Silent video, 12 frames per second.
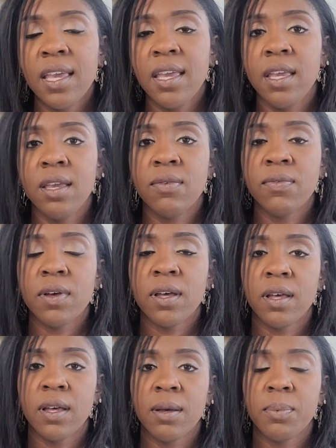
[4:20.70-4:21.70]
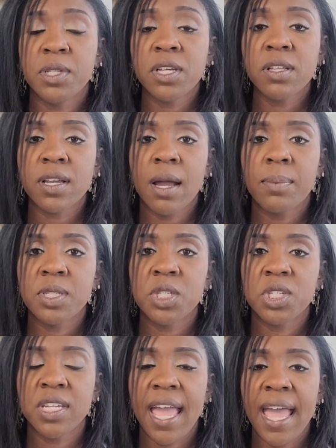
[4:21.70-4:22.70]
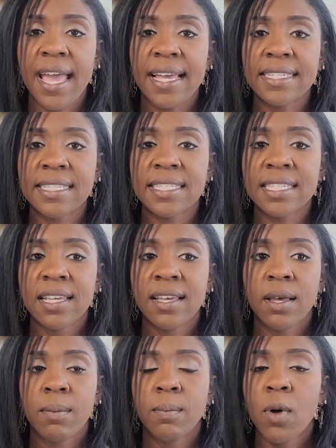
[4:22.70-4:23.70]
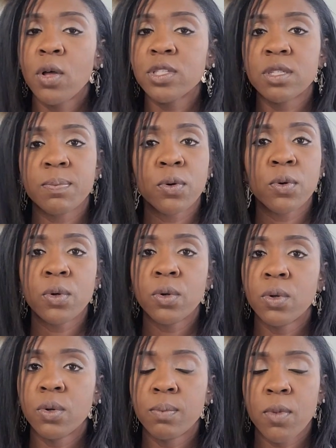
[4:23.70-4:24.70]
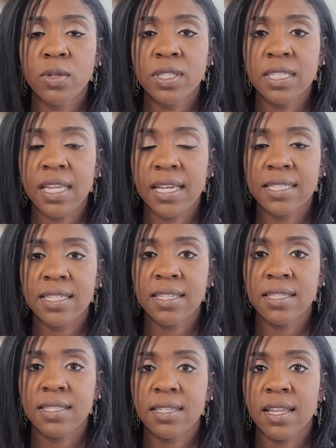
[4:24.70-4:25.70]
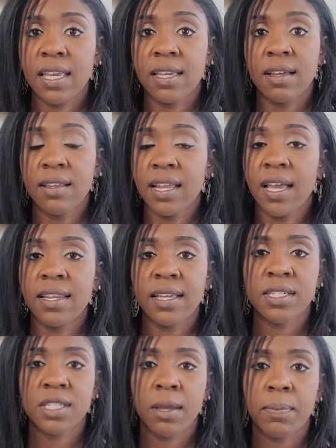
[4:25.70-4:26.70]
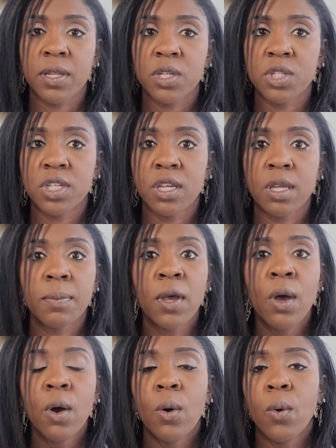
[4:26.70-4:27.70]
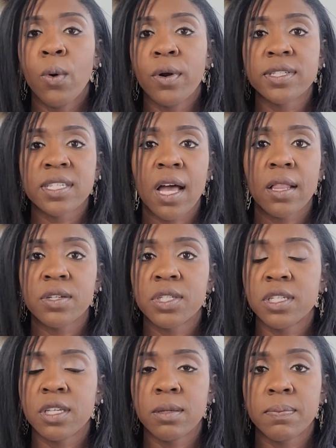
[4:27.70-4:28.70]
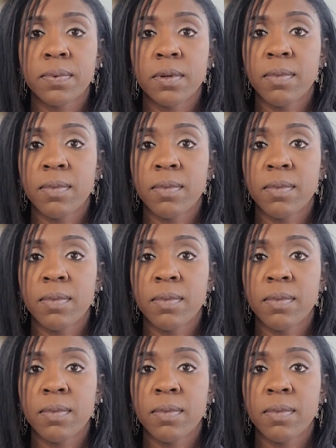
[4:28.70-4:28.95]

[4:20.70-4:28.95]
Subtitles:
If a particular competition has multiple multi-dances, like a 9-dance championship or scholarship,